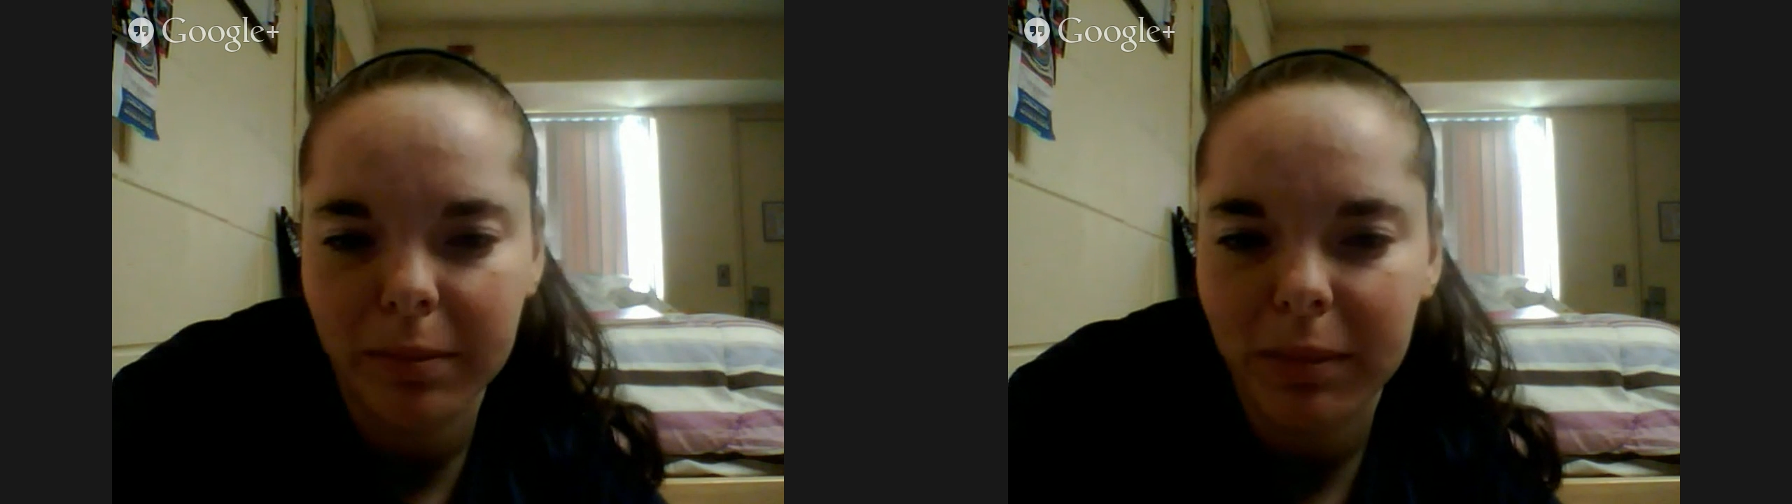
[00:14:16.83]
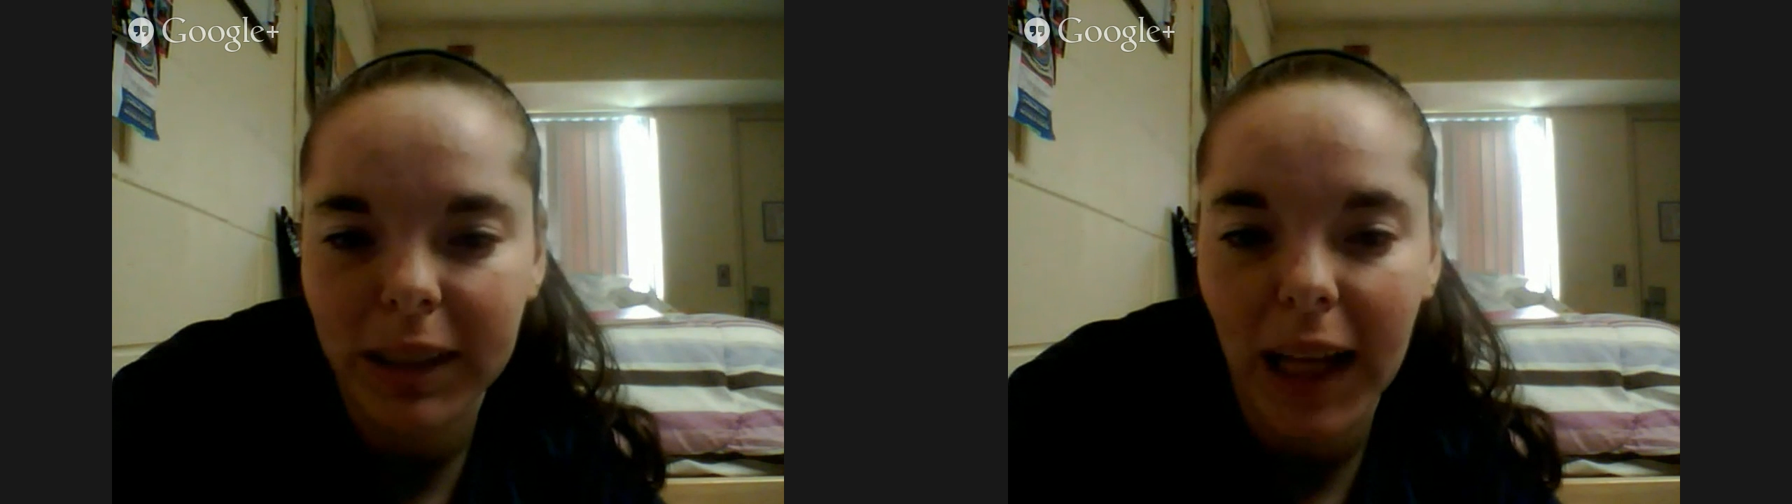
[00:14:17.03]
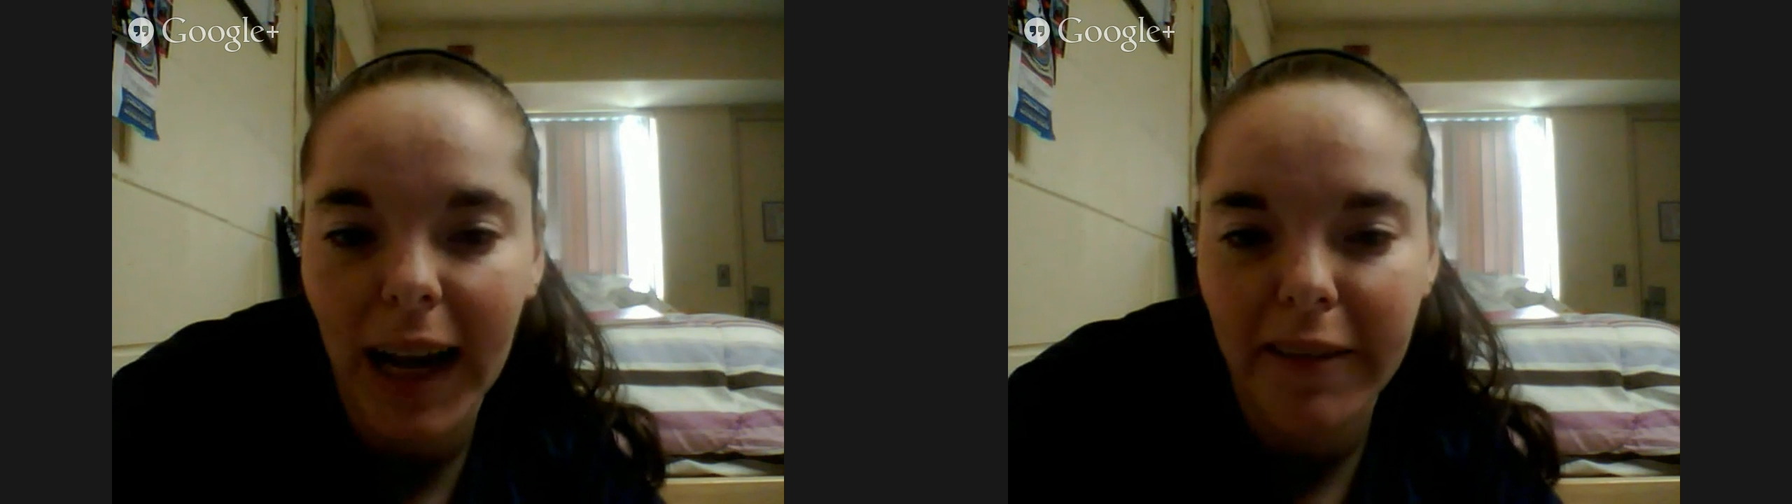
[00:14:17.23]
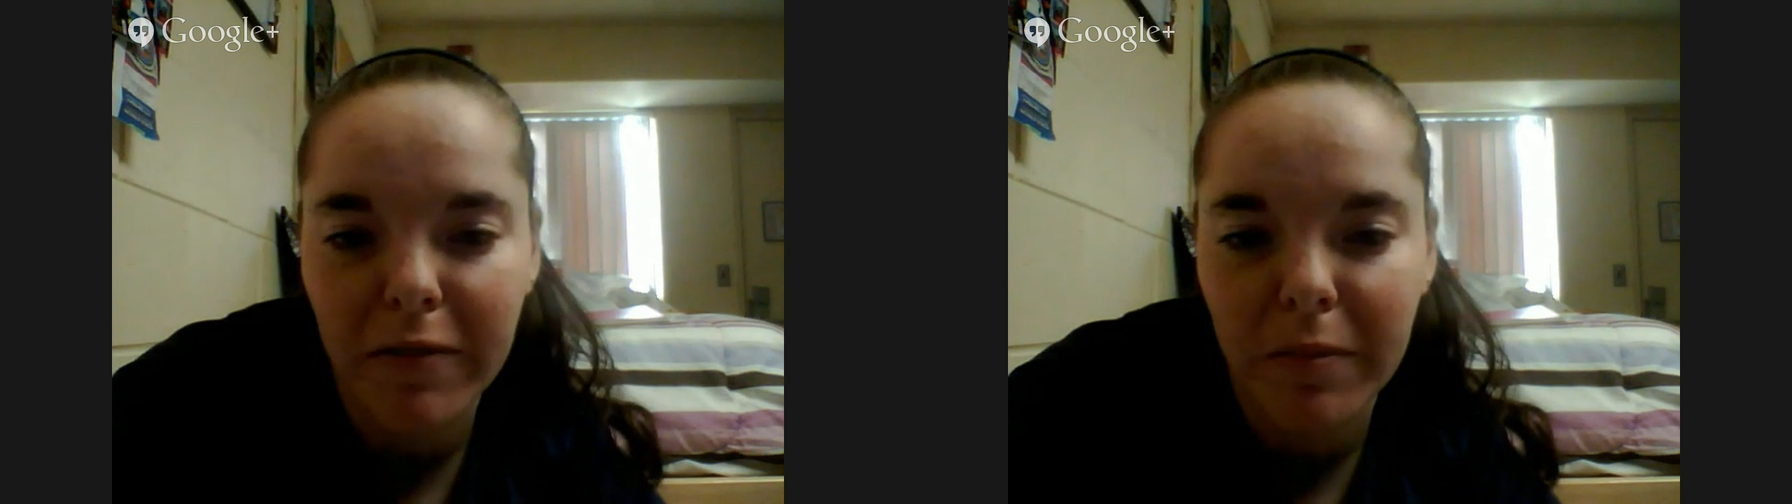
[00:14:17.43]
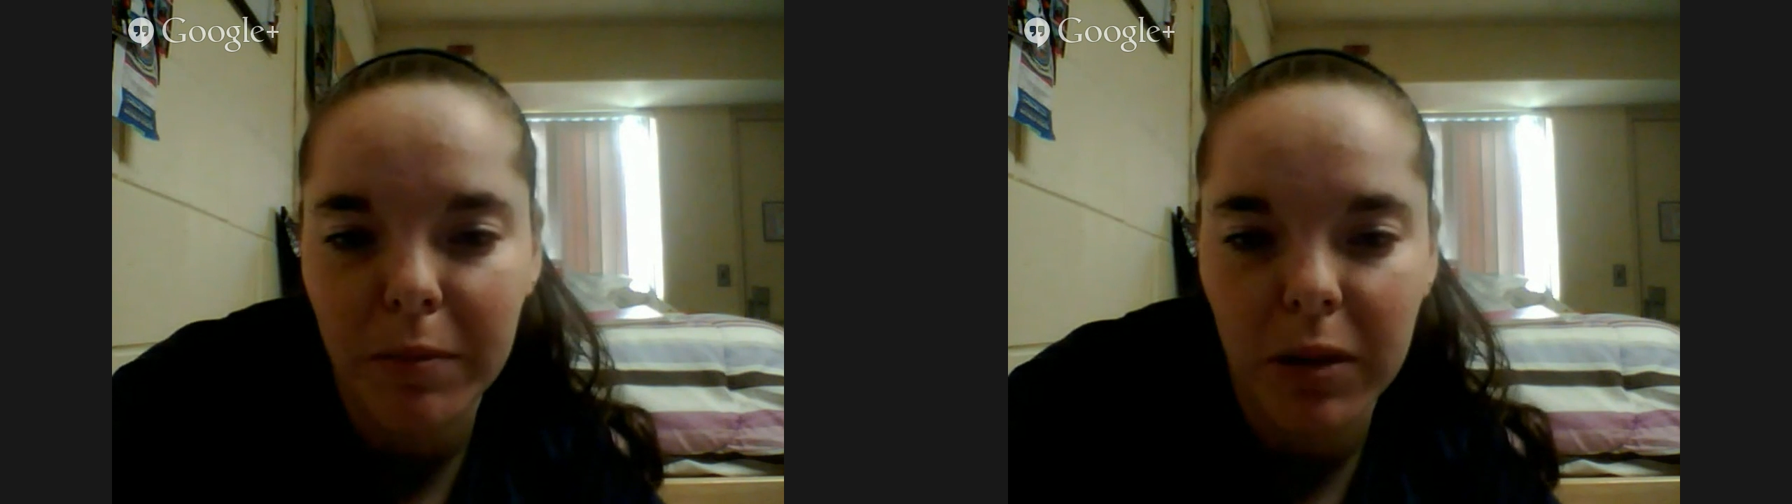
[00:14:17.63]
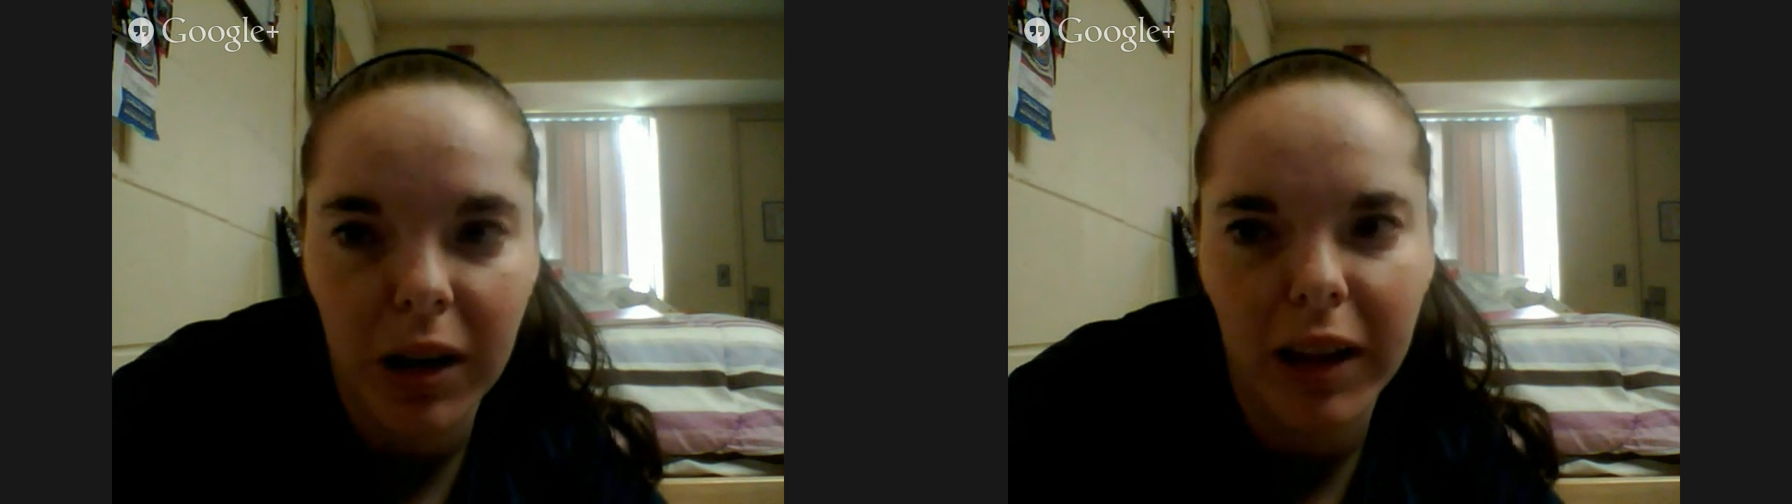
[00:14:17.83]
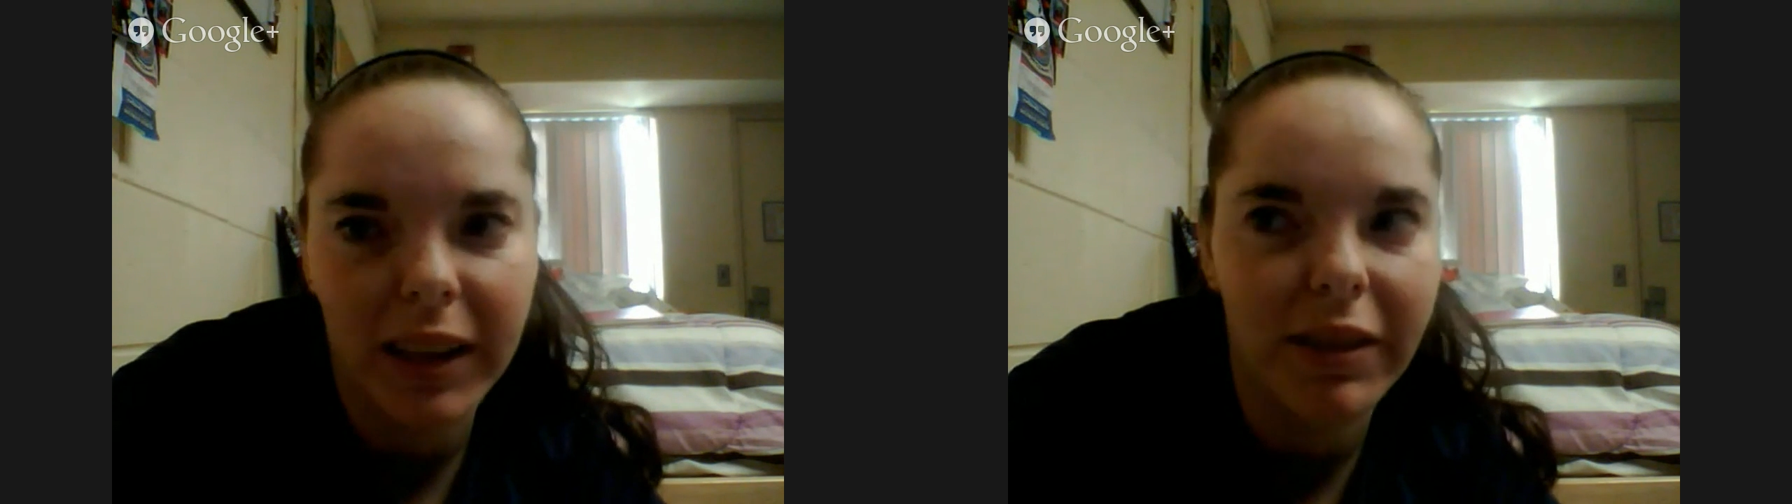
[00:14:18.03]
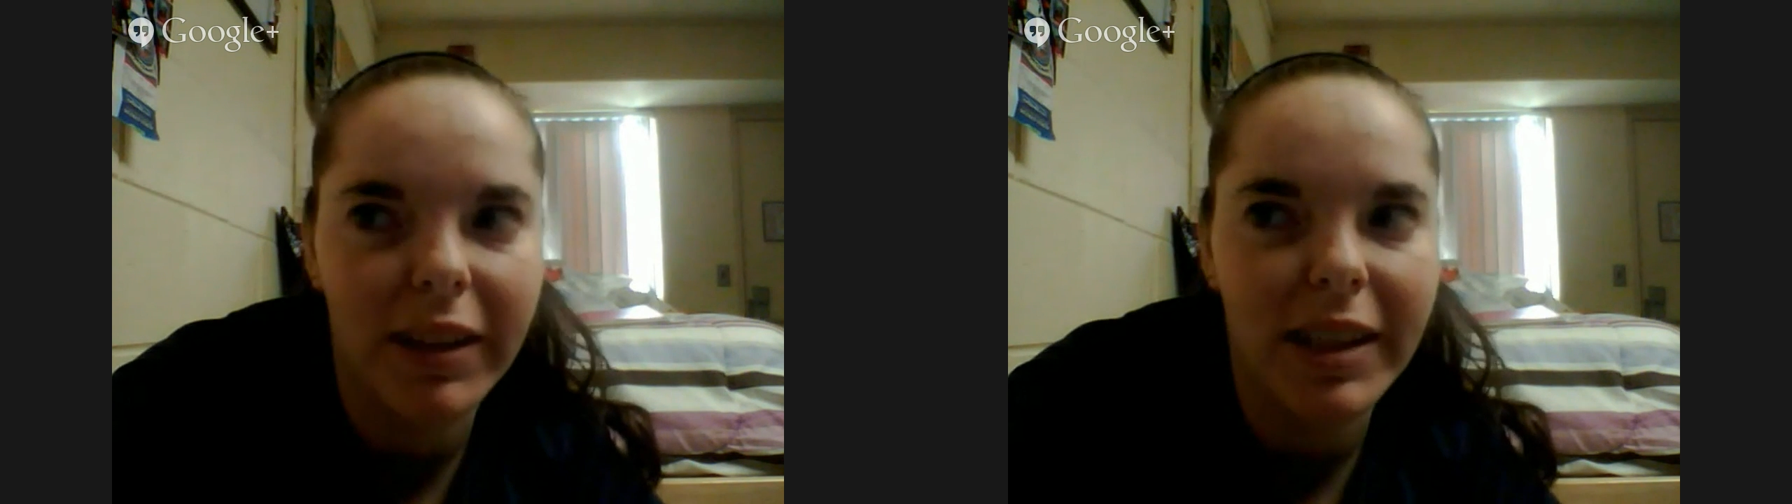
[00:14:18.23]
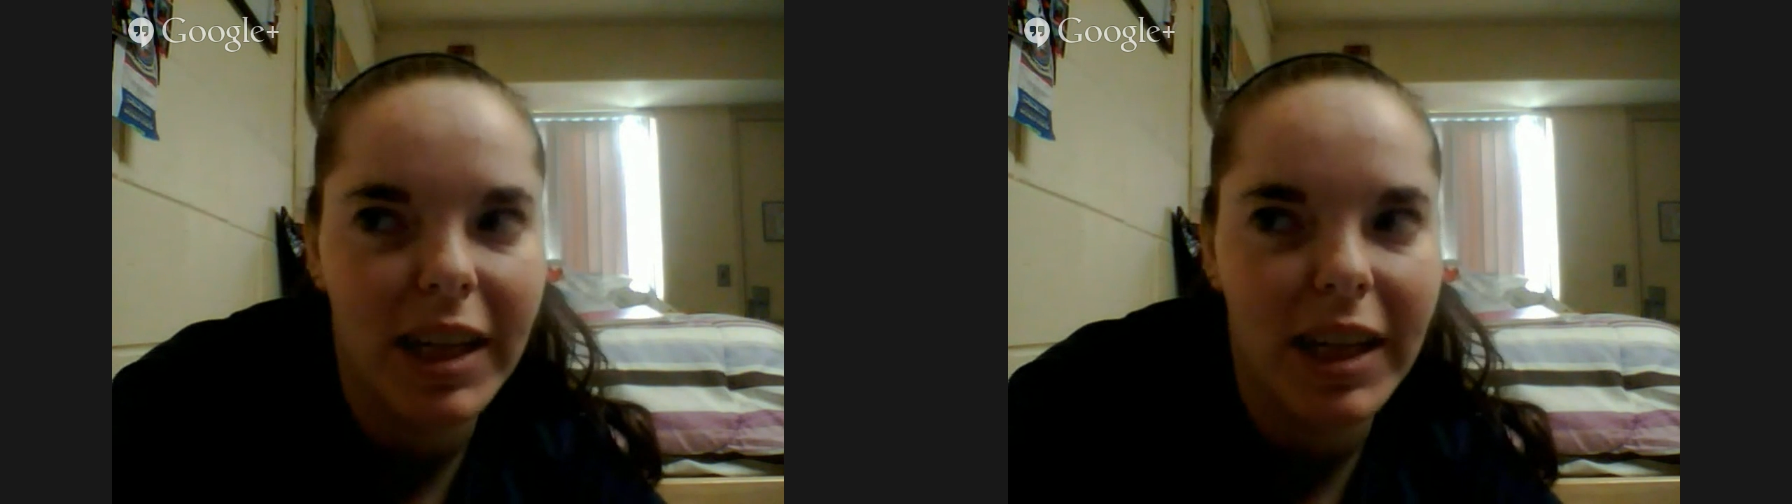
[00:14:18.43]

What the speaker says: live or even